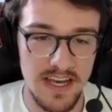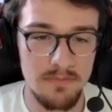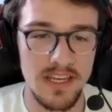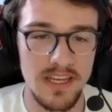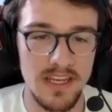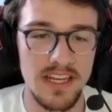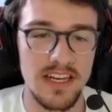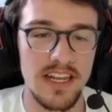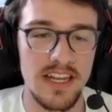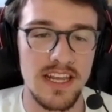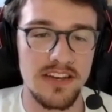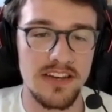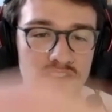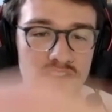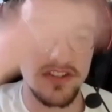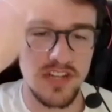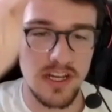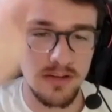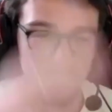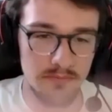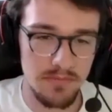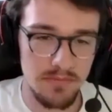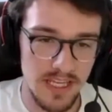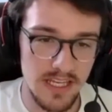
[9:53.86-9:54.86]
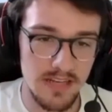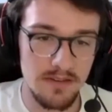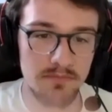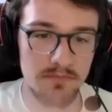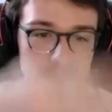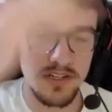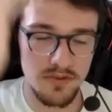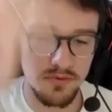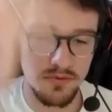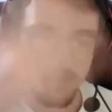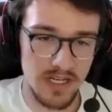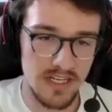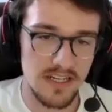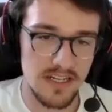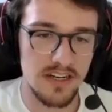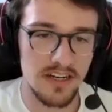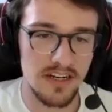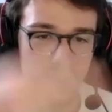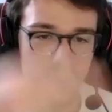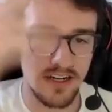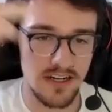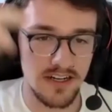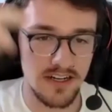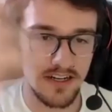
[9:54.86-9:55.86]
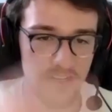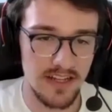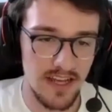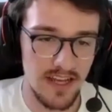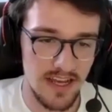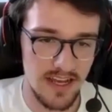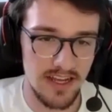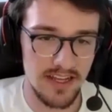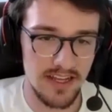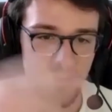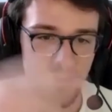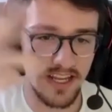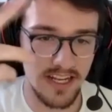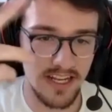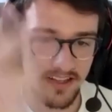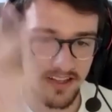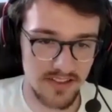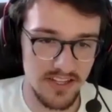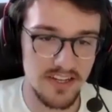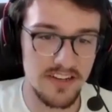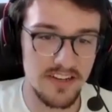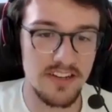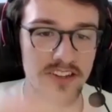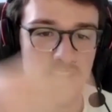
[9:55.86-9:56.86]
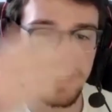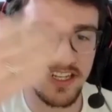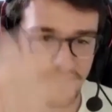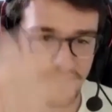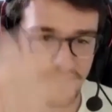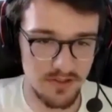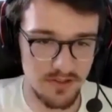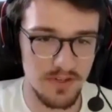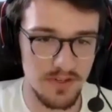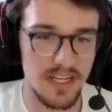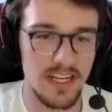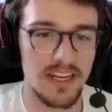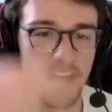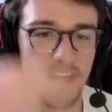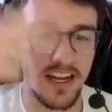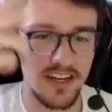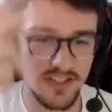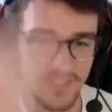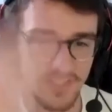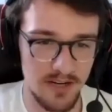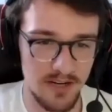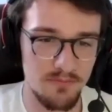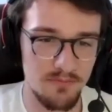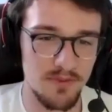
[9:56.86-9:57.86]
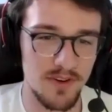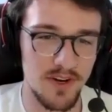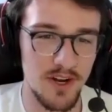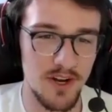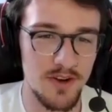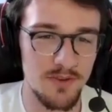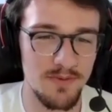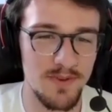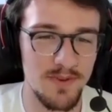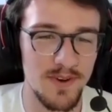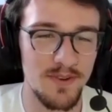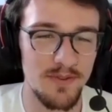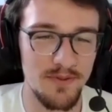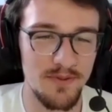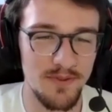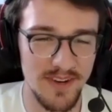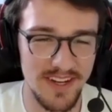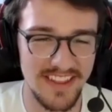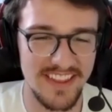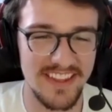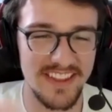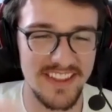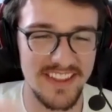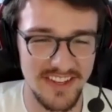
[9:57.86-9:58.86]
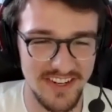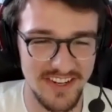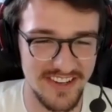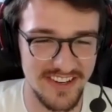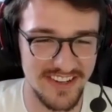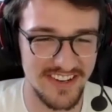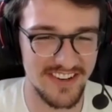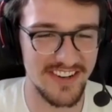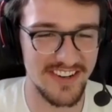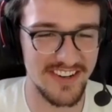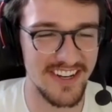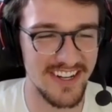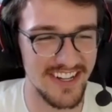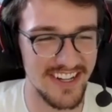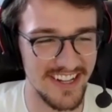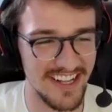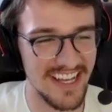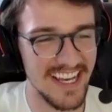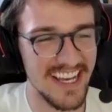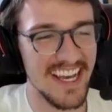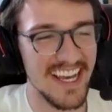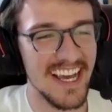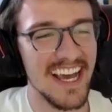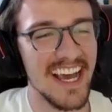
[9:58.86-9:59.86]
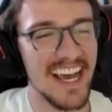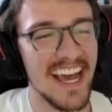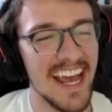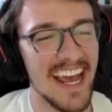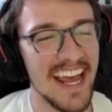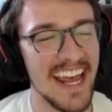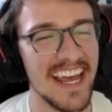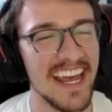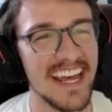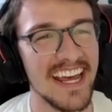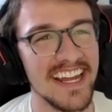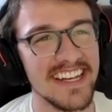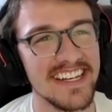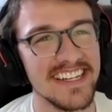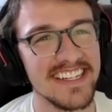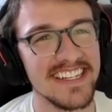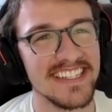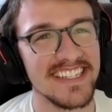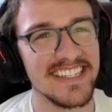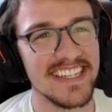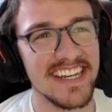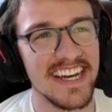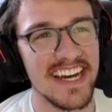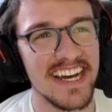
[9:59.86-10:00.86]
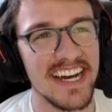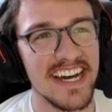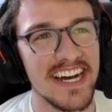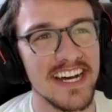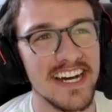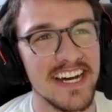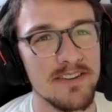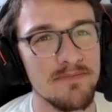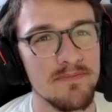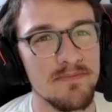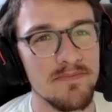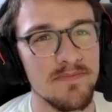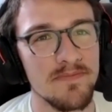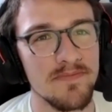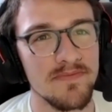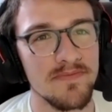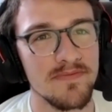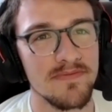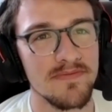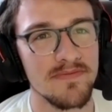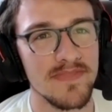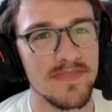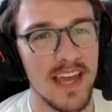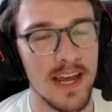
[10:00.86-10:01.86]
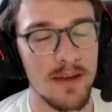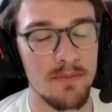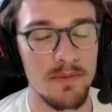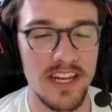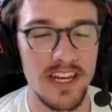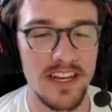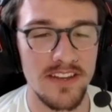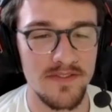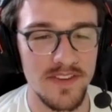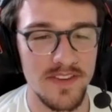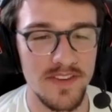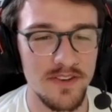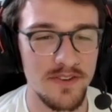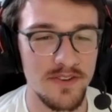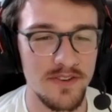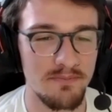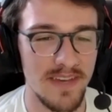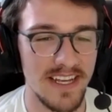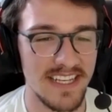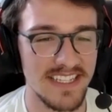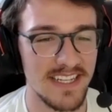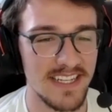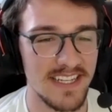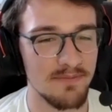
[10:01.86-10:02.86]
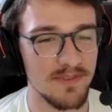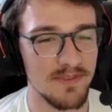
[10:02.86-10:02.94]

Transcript: in and jump in between her, like literally doing a jump rope with a little girl. And I mean, if you mess up your